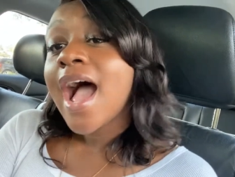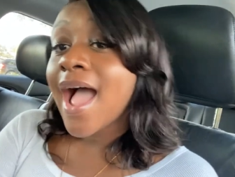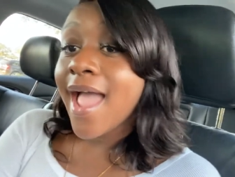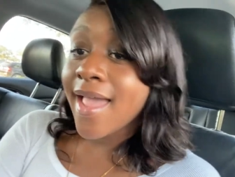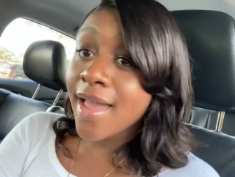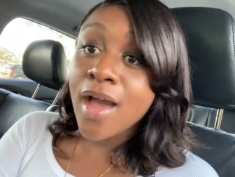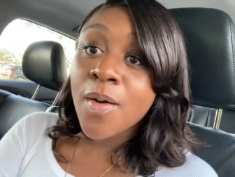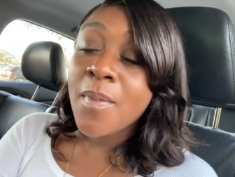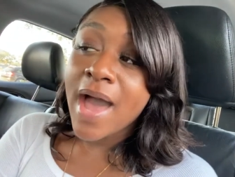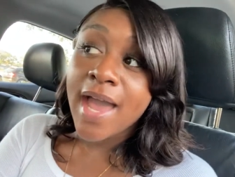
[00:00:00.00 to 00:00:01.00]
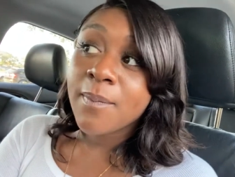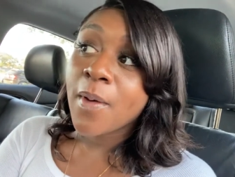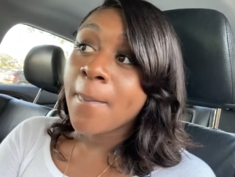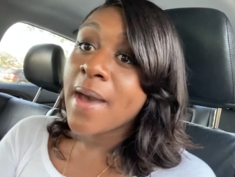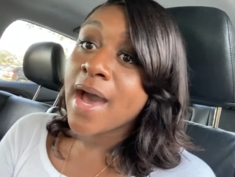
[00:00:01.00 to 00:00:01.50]
I am
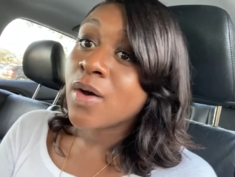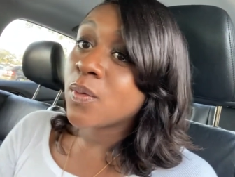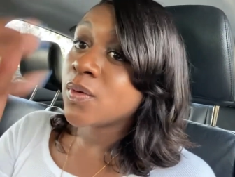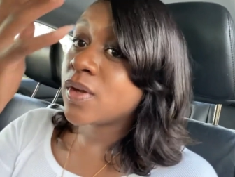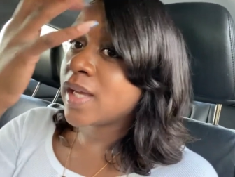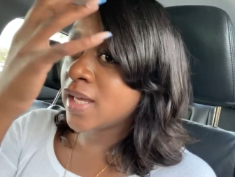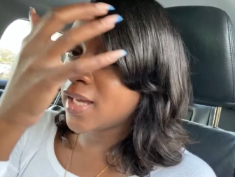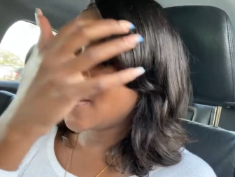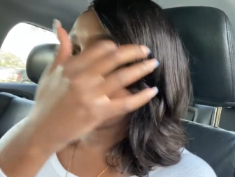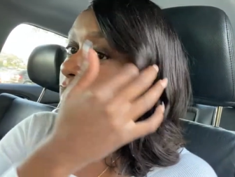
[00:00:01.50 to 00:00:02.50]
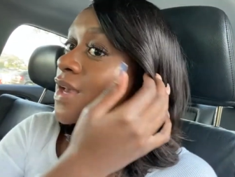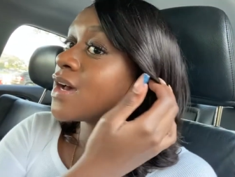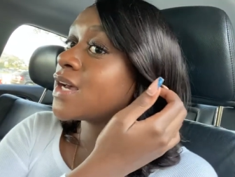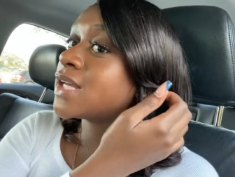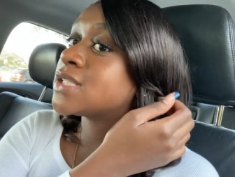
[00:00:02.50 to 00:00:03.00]
hype about it
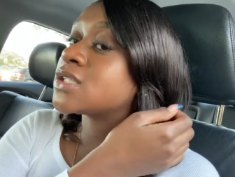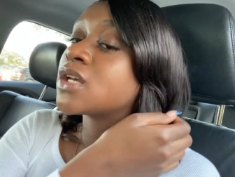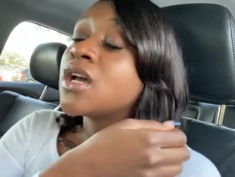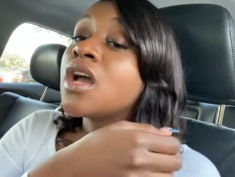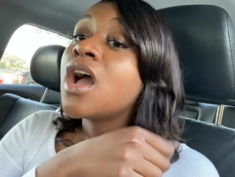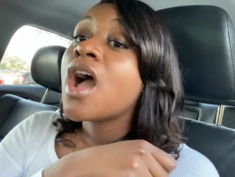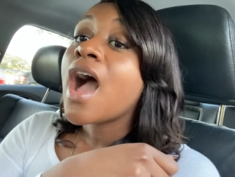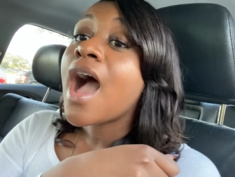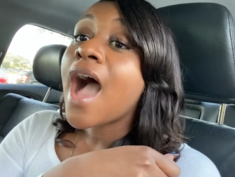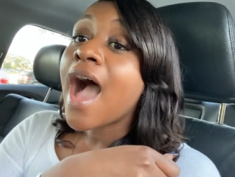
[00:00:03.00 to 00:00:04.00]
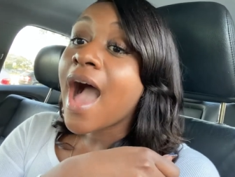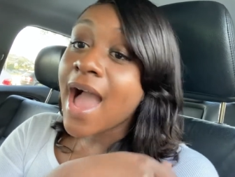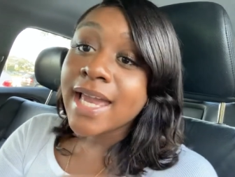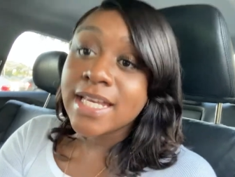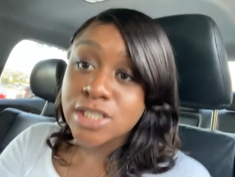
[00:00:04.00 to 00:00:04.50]
because
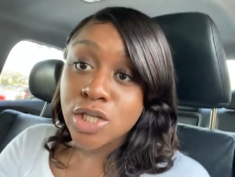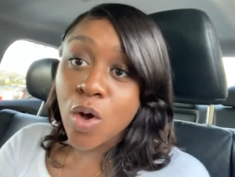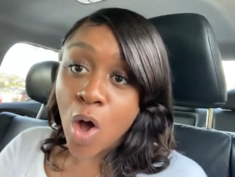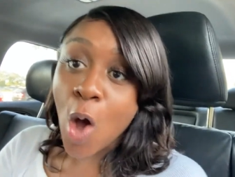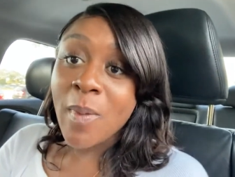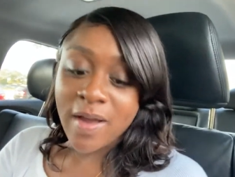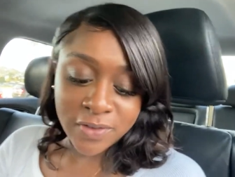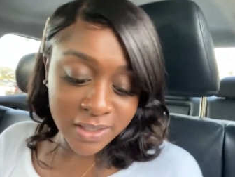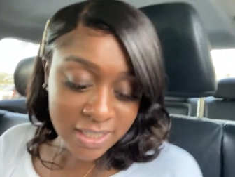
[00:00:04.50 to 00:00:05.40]
I get to go home after